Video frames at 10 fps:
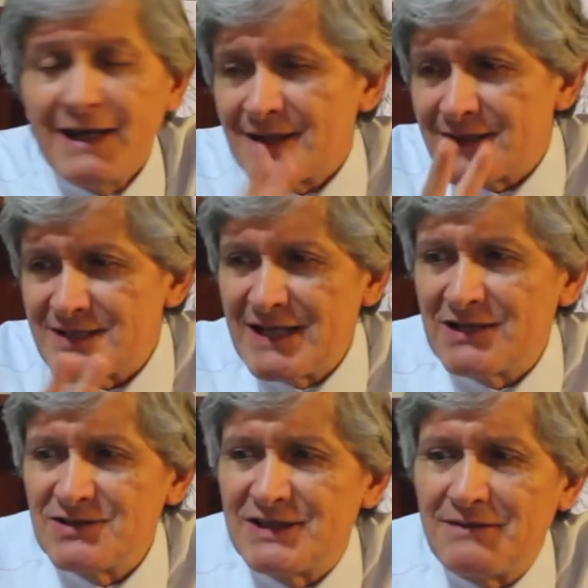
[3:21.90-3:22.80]
The
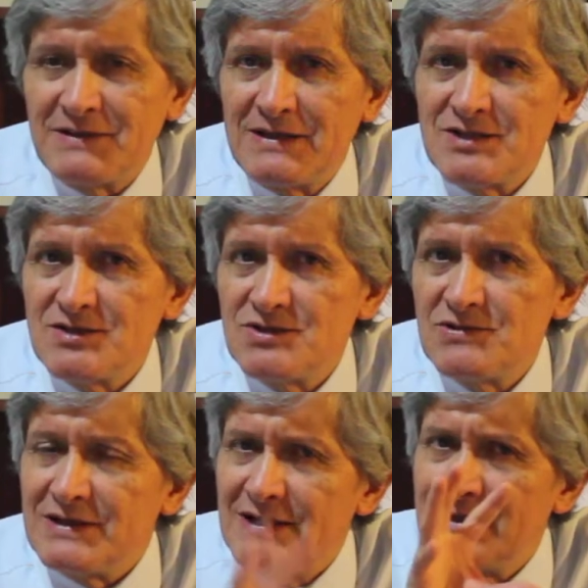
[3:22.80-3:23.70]
second time they listen to
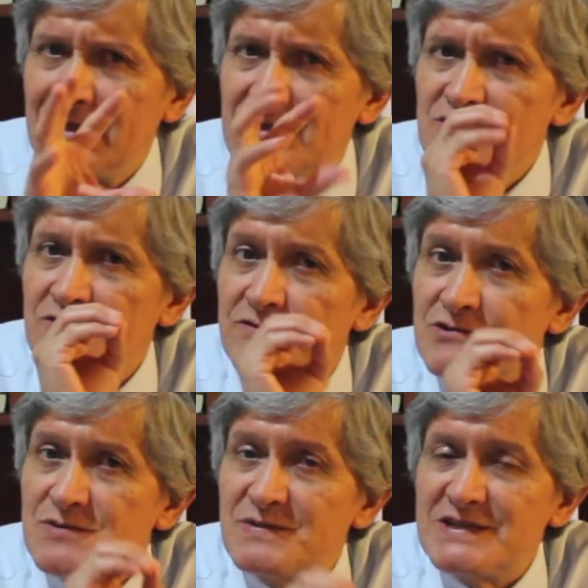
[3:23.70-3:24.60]
it, then they listen for
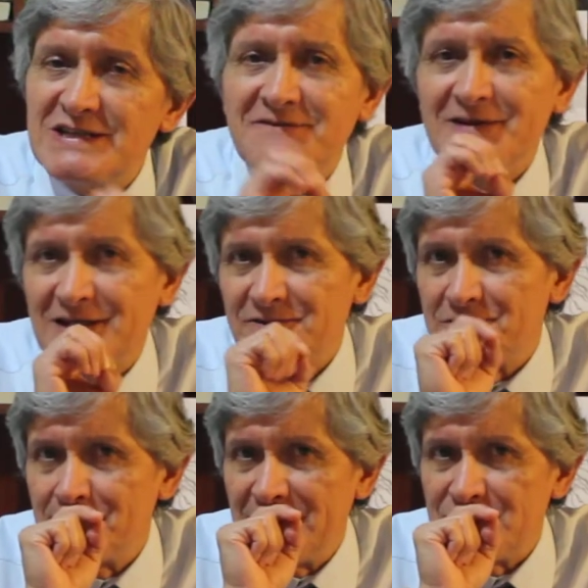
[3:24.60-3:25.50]
specific
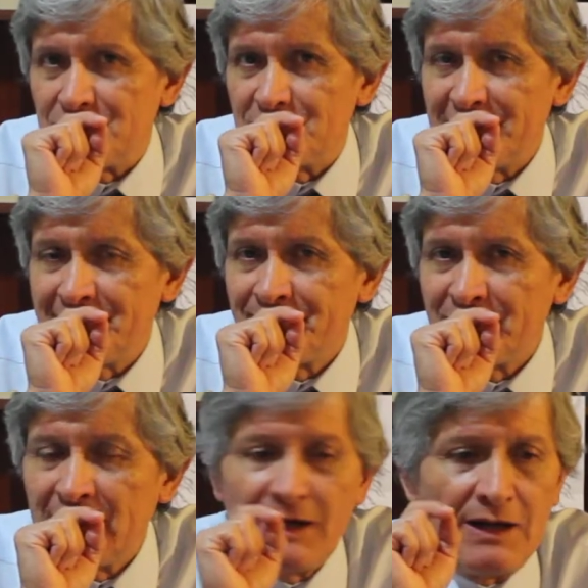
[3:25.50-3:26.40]
information,
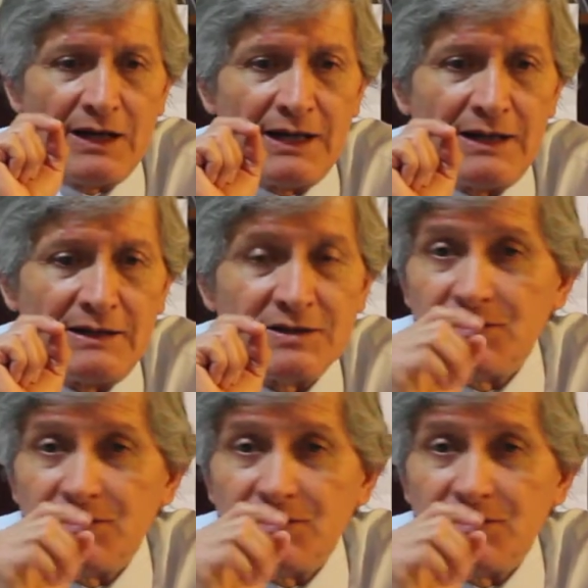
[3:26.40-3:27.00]
right?